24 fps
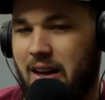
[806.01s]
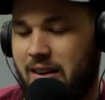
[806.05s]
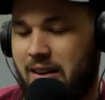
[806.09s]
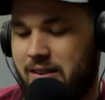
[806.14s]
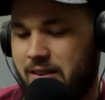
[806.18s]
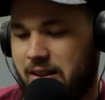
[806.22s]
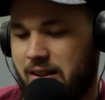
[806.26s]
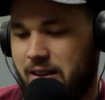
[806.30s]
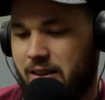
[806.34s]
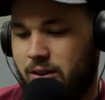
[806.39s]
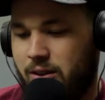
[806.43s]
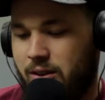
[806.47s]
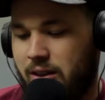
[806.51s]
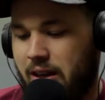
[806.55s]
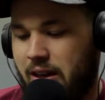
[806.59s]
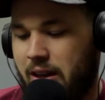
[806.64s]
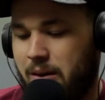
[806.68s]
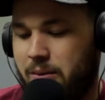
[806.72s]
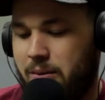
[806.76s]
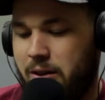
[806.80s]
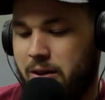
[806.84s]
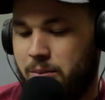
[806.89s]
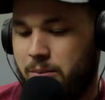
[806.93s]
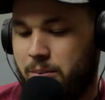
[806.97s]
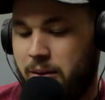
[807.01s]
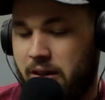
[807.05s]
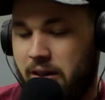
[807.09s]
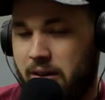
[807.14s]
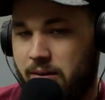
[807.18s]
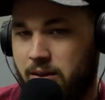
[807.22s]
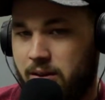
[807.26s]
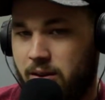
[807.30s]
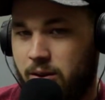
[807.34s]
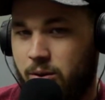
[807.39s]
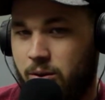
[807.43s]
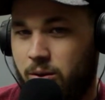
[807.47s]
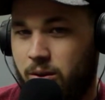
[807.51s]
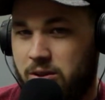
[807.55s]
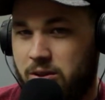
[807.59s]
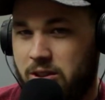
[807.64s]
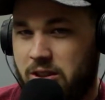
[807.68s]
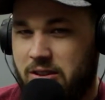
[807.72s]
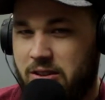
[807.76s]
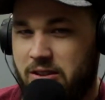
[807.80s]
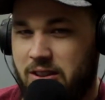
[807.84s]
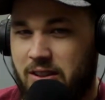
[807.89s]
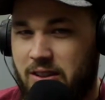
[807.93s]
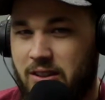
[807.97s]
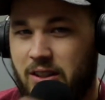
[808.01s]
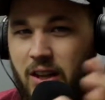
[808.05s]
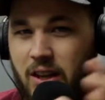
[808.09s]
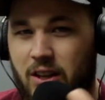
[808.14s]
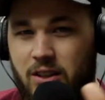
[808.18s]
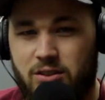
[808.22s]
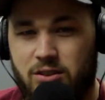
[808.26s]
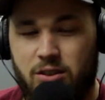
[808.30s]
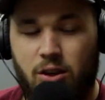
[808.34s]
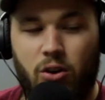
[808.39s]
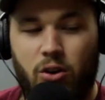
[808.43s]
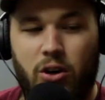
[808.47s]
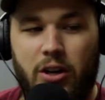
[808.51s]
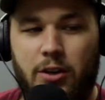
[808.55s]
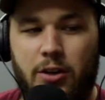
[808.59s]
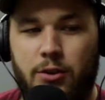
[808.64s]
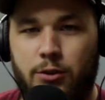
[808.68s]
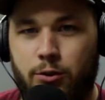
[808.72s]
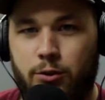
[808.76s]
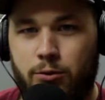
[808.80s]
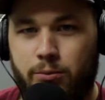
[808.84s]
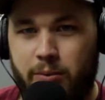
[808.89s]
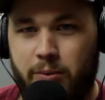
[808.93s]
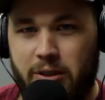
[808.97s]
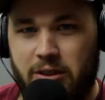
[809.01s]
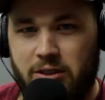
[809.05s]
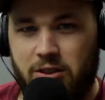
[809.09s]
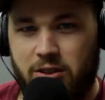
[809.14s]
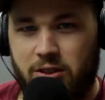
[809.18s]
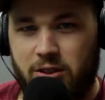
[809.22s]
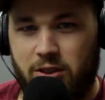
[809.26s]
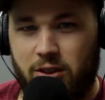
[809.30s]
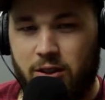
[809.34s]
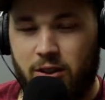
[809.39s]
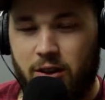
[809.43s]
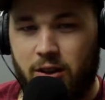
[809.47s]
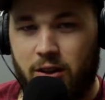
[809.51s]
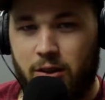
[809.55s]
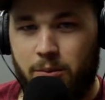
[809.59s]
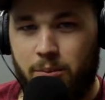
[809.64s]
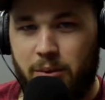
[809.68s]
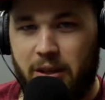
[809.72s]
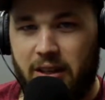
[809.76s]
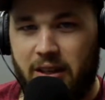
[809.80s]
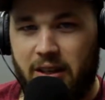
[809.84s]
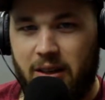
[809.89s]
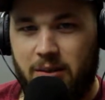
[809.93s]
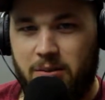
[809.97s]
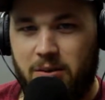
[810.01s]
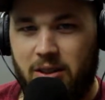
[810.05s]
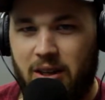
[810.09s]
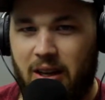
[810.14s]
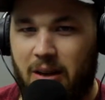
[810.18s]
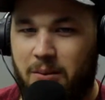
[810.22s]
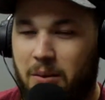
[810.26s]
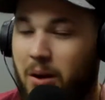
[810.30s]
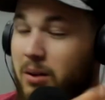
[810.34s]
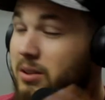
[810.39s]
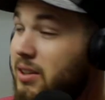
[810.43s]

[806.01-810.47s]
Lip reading: I say, okay, I'm here to pick up the U-Haul. She says, sorry, you've missed your pickup time.